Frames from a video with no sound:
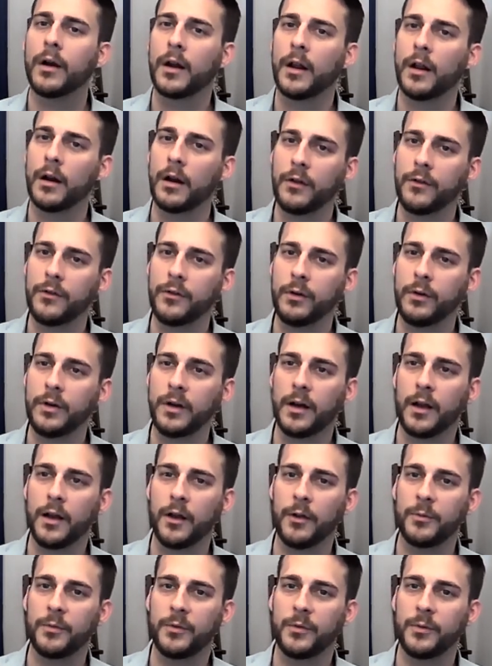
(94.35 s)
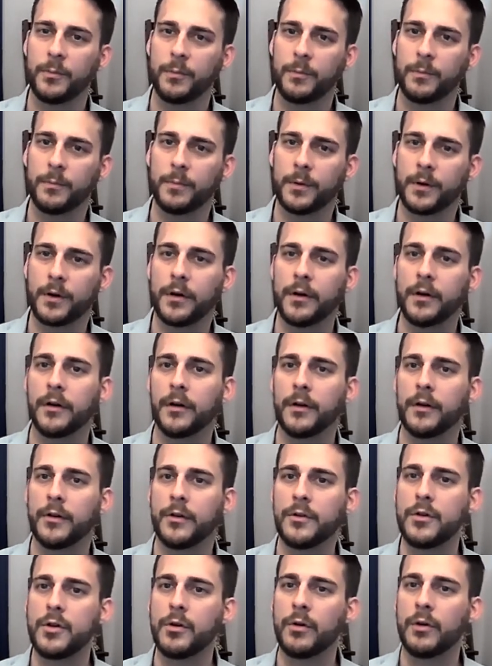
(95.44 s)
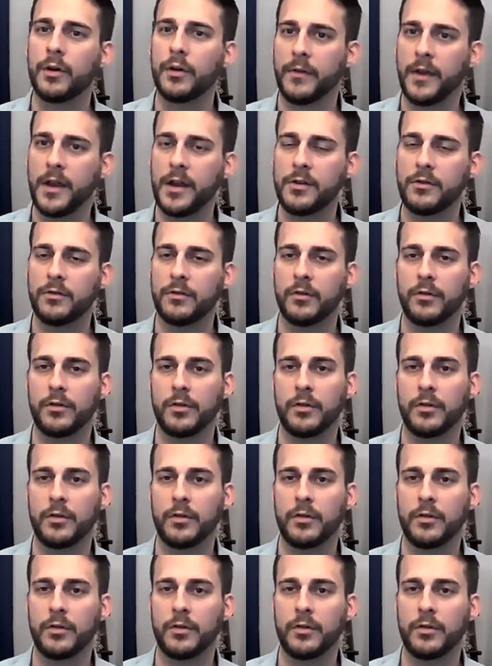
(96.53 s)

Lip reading: and it also can help spur new innovation.